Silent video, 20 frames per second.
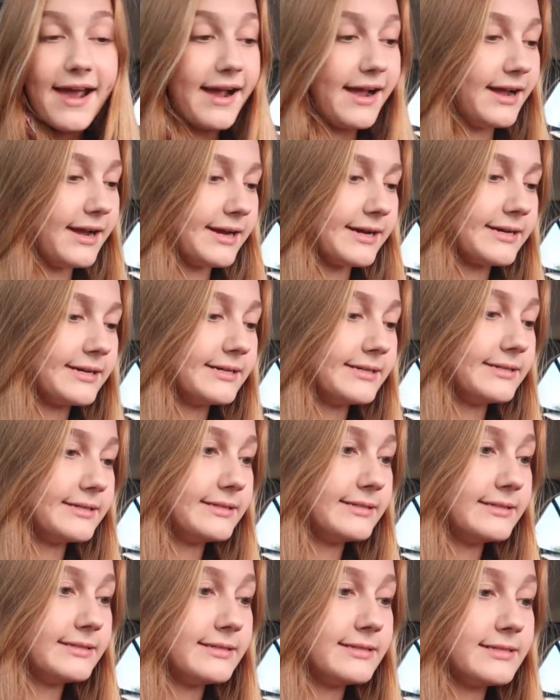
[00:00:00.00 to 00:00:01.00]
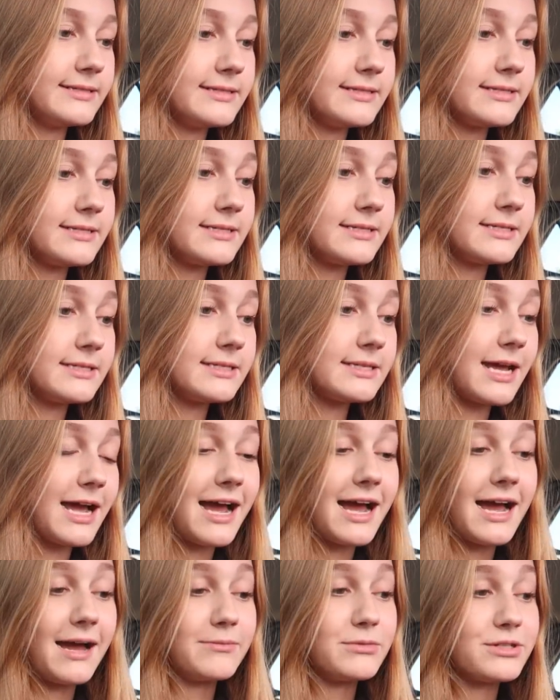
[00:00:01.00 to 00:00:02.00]
and
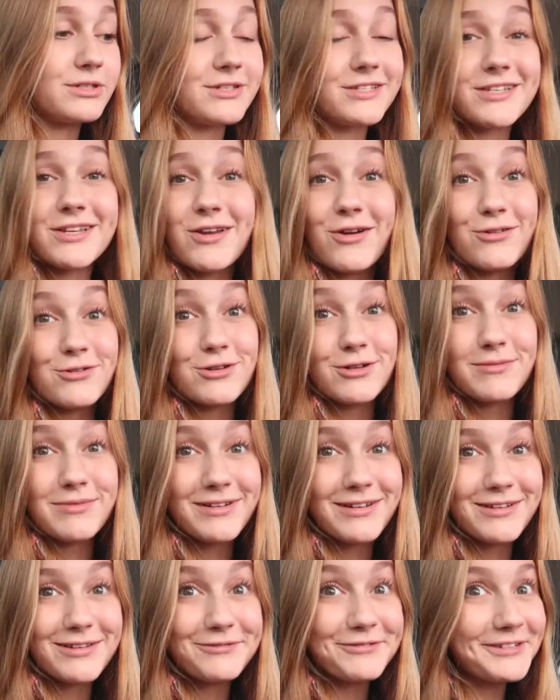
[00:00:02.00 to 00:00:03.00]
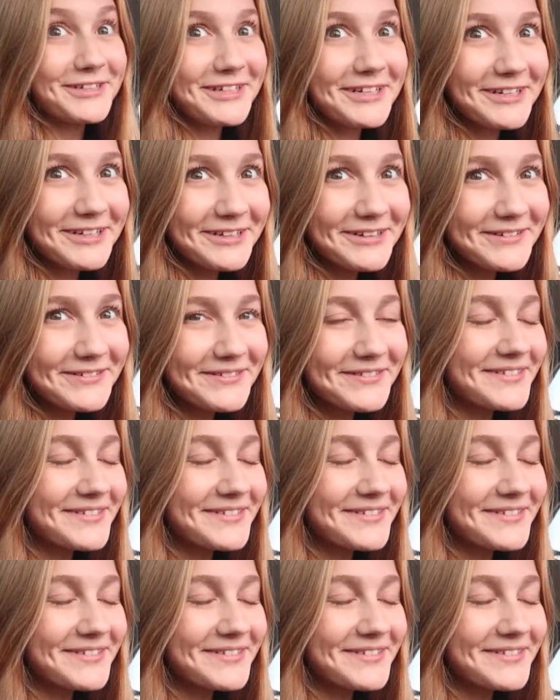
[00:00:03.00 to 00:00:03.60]
I'm just not gonna put it in the video,